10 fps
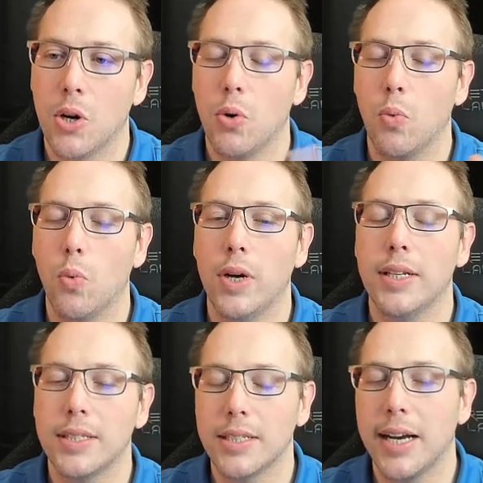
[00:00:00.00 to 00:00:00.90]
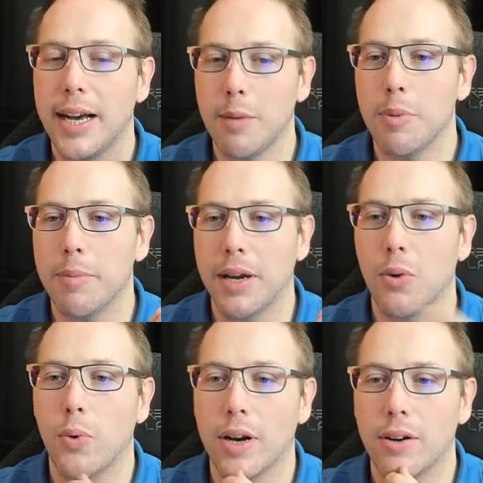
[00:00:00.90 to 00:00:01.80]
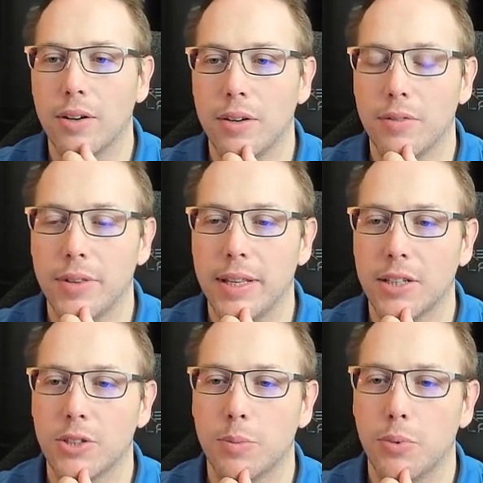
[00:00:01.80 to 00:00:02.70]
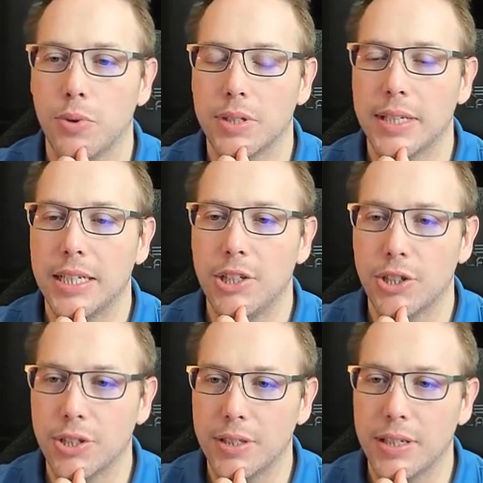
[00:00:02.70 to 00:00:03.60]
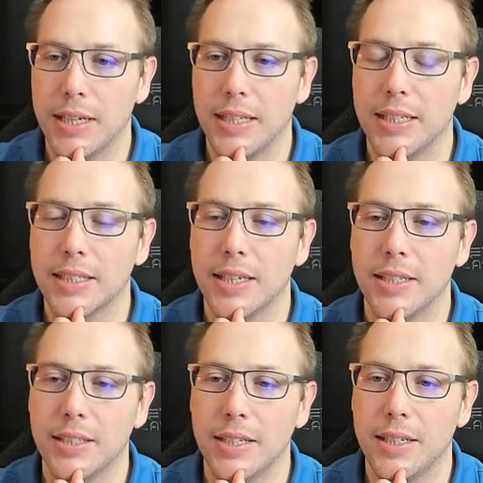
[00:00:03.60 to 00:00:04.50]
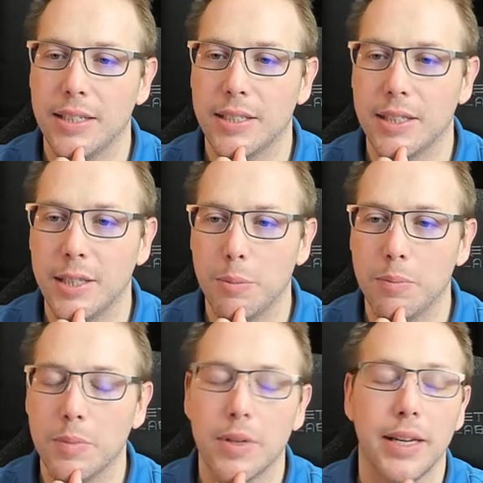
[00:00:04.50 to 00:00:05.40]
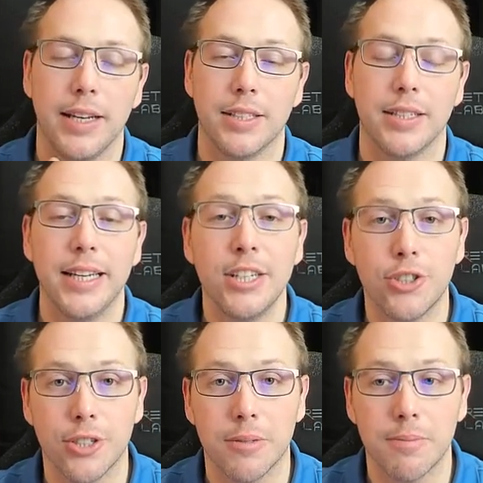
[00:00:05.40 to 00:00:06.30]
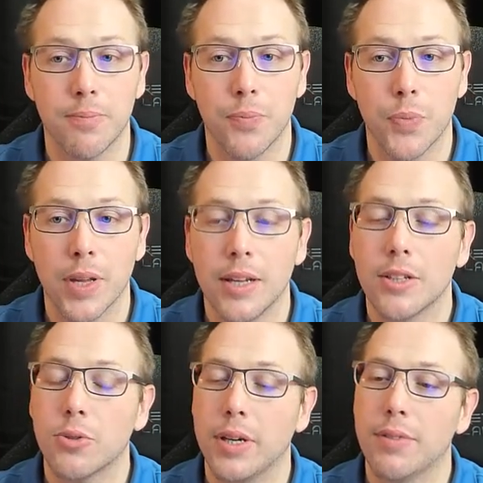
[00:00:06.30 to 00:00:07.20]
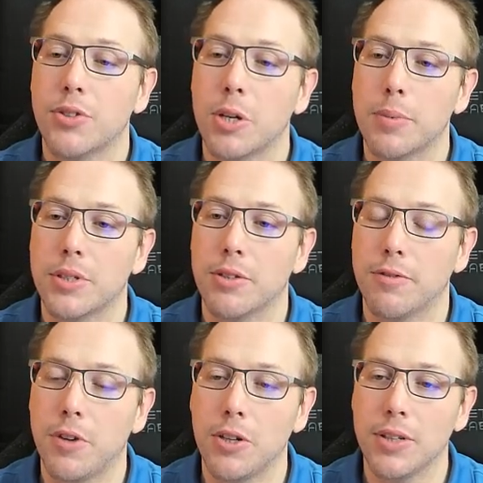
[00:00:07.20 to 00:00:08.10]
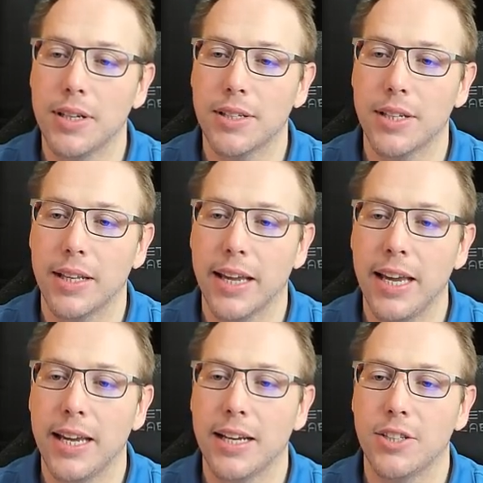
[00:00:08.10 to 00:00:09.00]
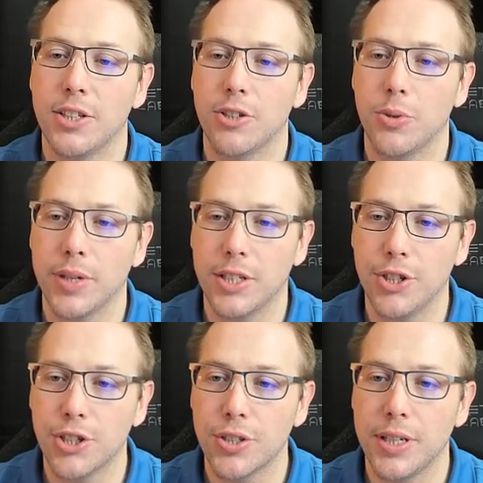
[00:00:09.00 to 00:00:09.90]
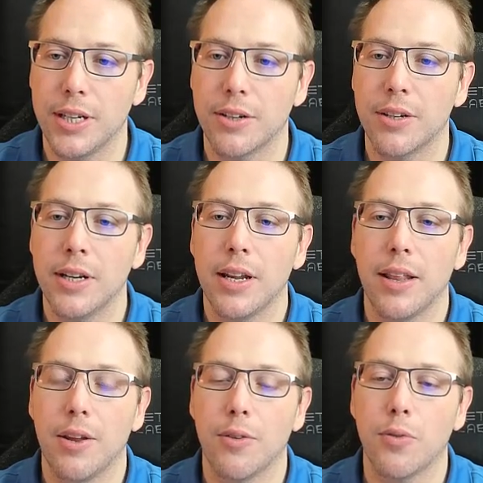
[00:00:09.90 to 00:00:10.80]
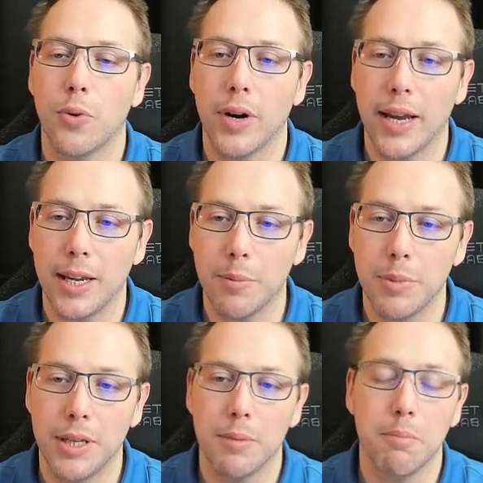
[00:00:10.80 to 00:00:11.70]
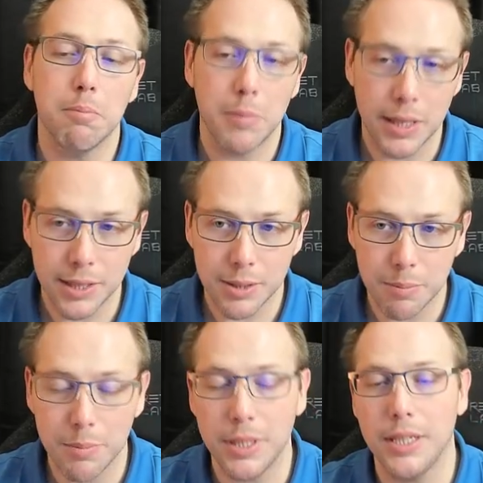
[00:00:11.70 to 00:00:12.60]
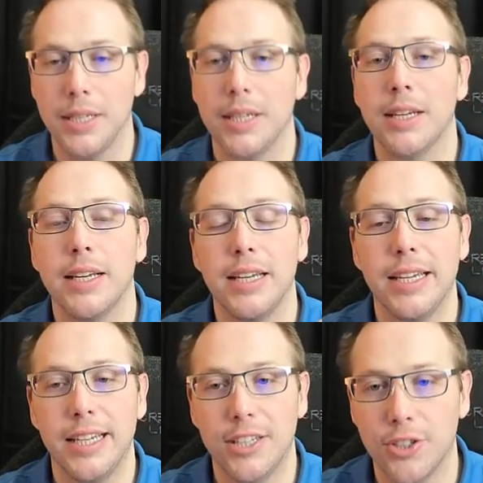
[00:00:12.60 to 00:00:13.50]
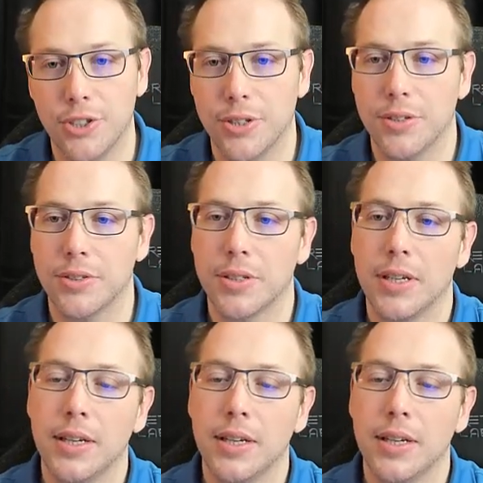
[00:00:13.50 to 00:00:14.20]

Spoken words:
What type am I aware of that supports addition? And in this case, it is an integer. So F Sharp is defaulting to say like, hey, I see you're doing addition here, therefore A and B must be integers.